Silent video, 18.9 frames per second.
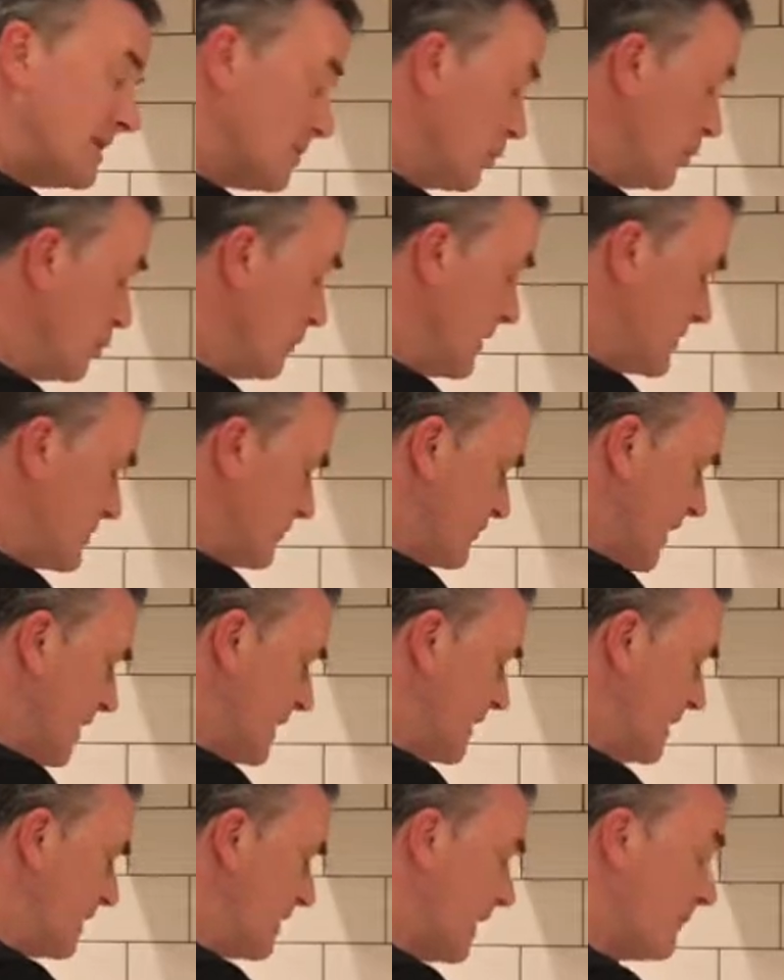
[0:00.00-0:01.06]
is almost
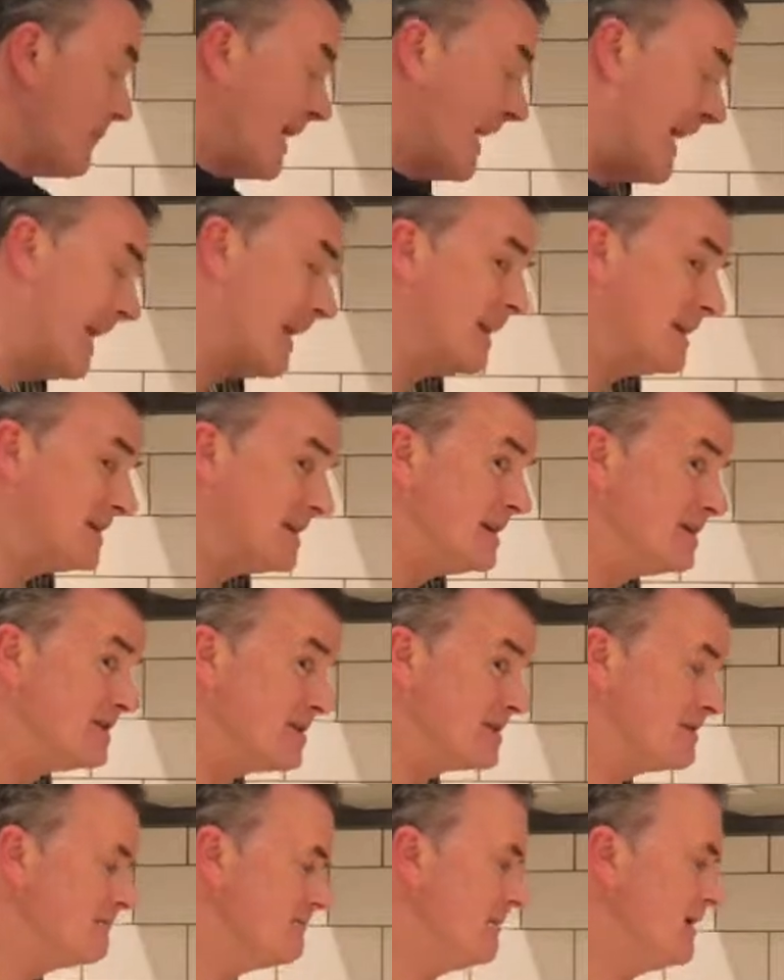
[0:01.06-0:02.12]
ready and my haggis
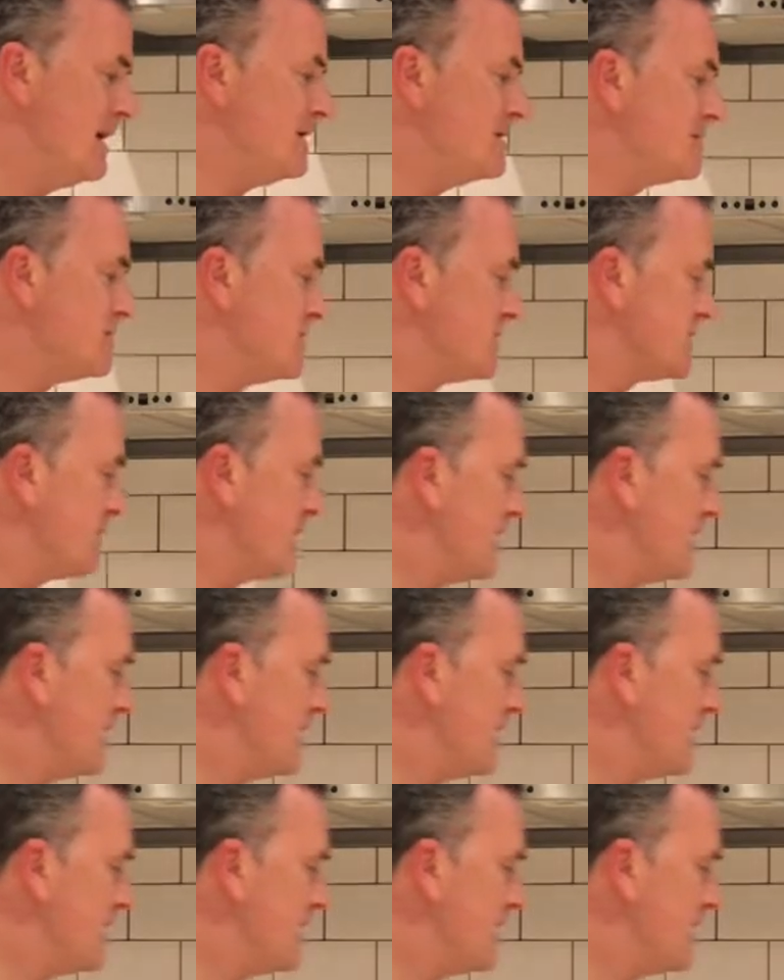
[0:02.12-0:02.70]
is just